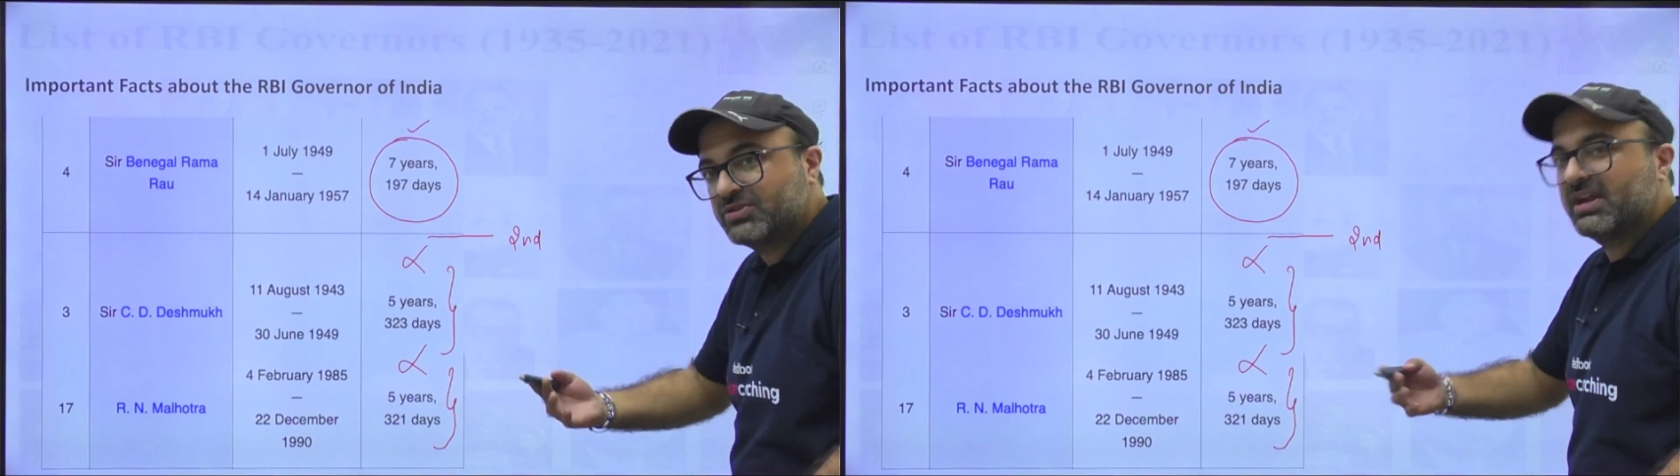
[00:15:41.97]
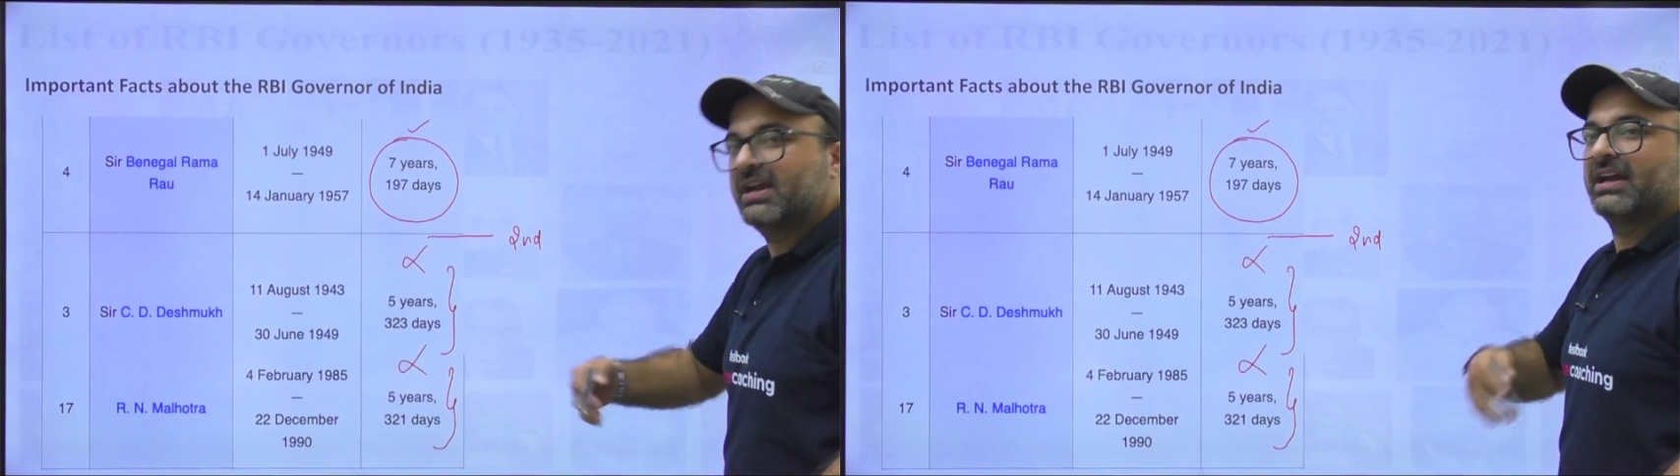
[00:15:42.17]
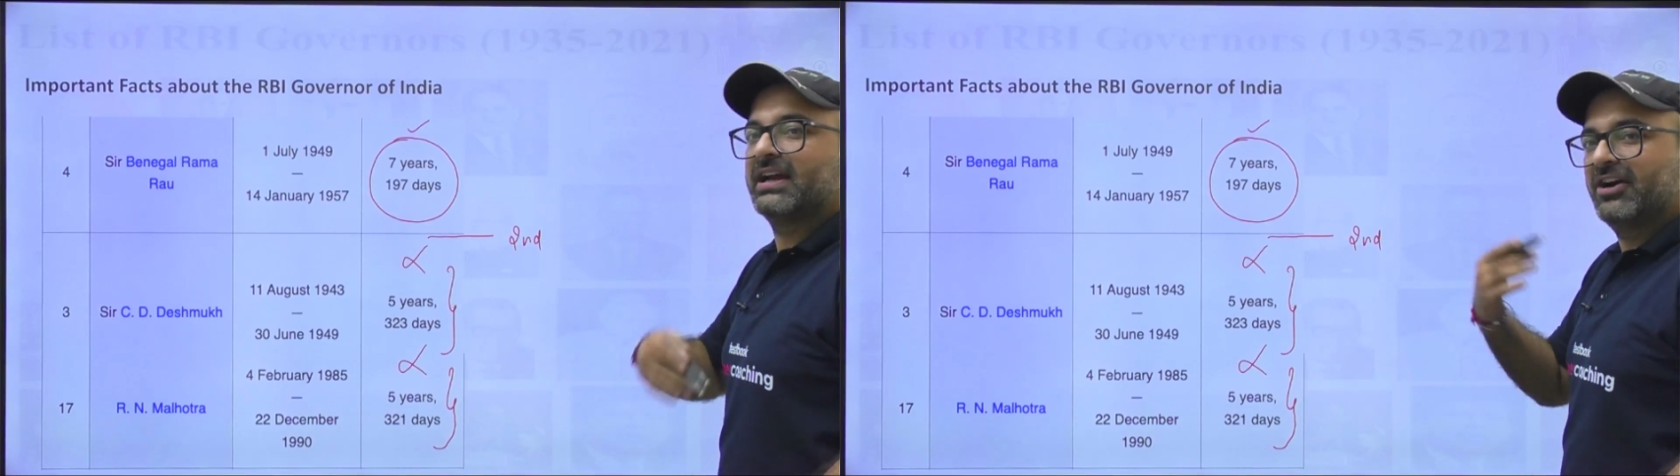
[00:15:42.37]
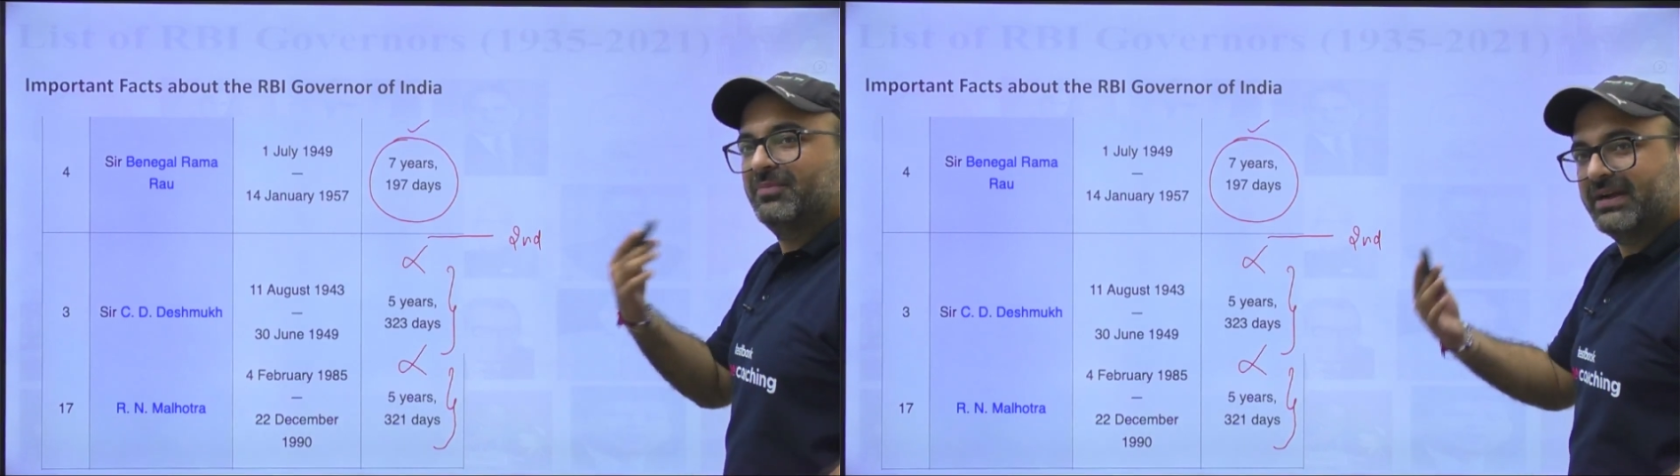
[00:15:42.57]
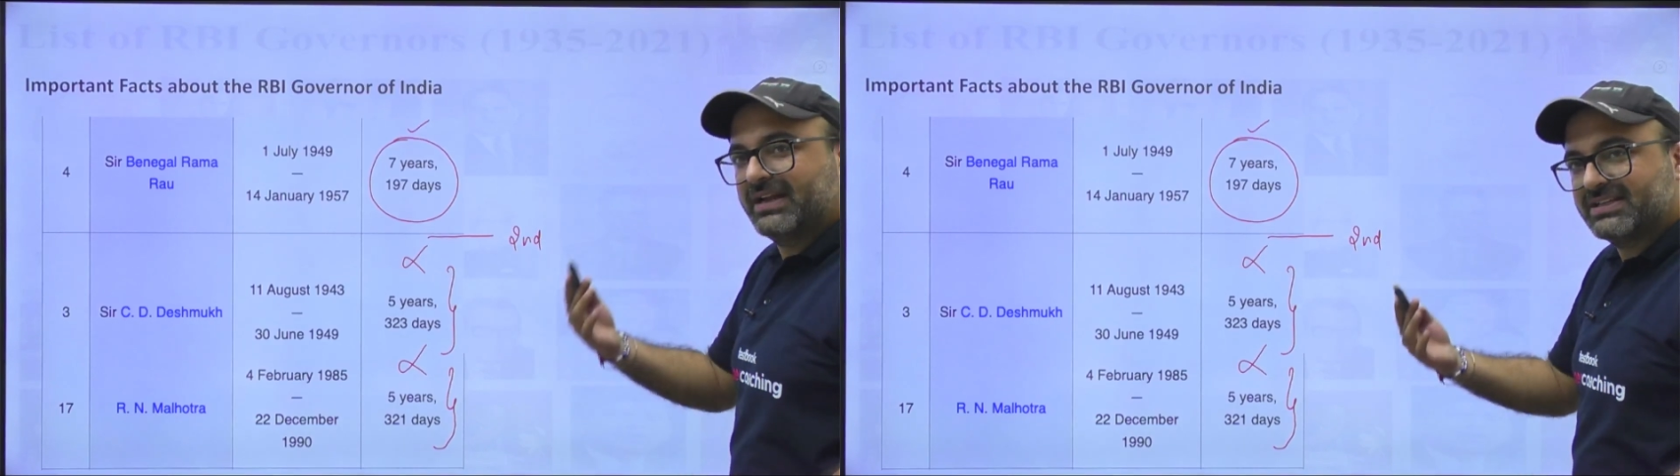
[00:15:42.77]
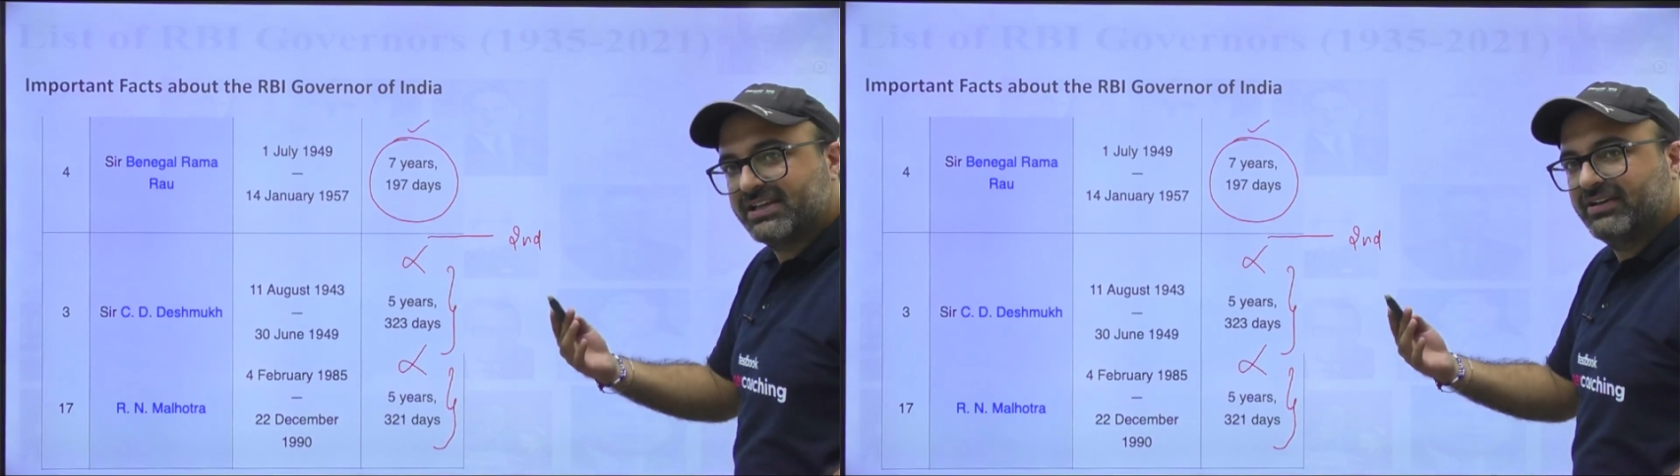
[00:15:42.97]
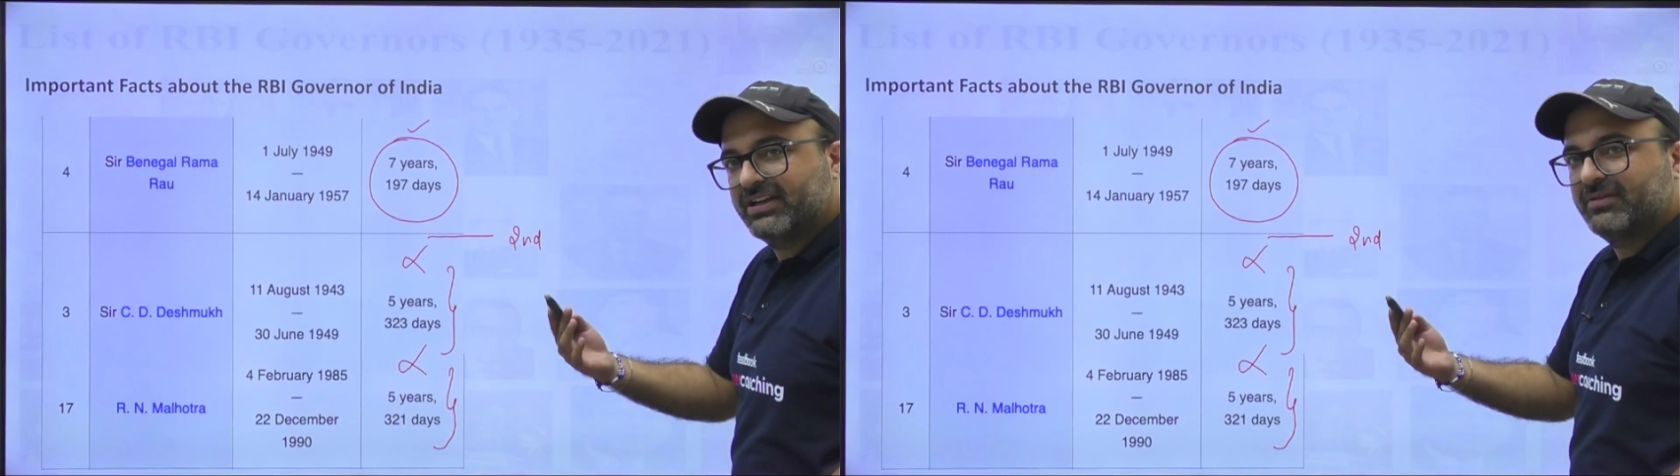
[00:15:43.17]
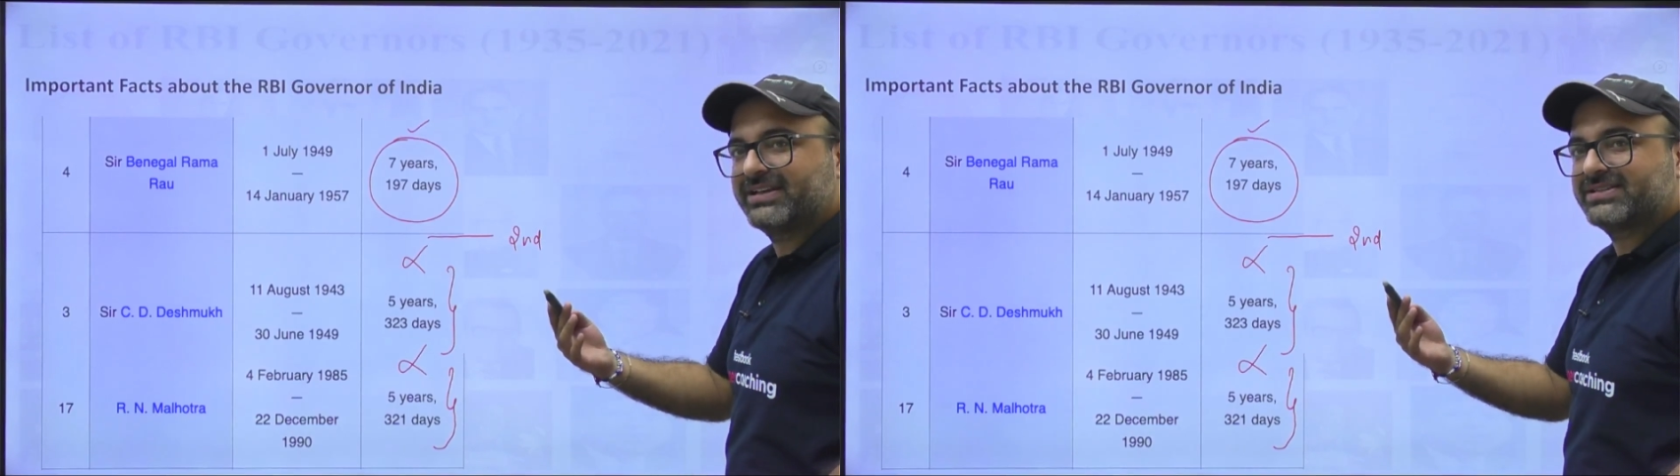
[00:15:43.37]
government has given him
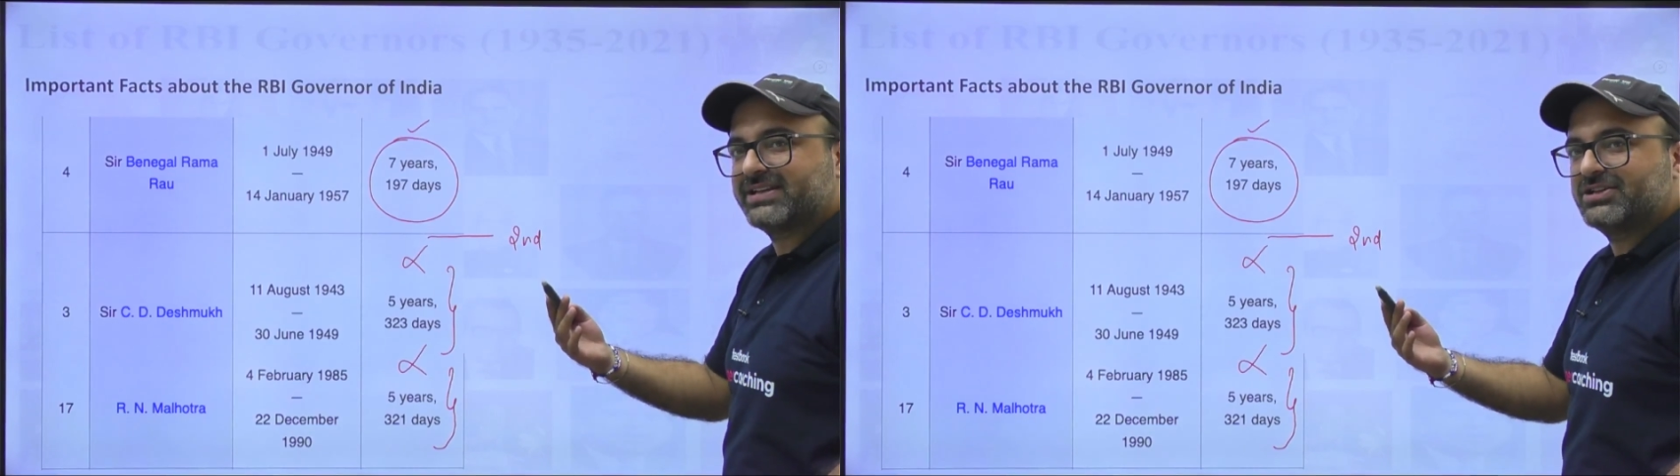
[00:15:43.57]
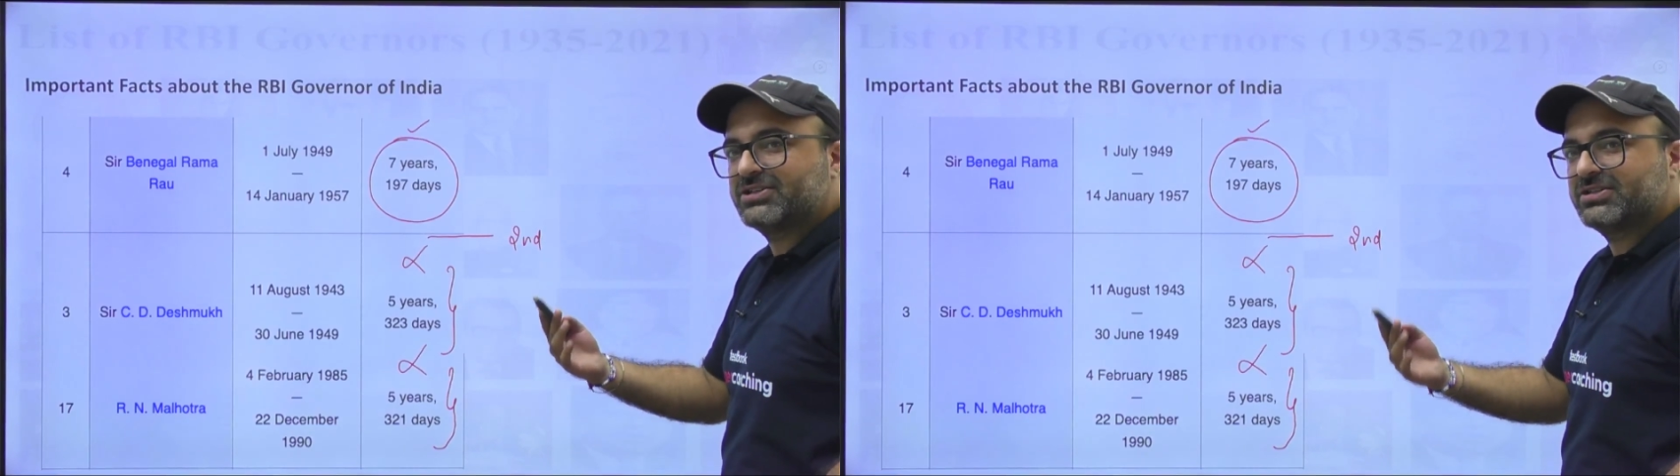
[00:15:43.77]
extension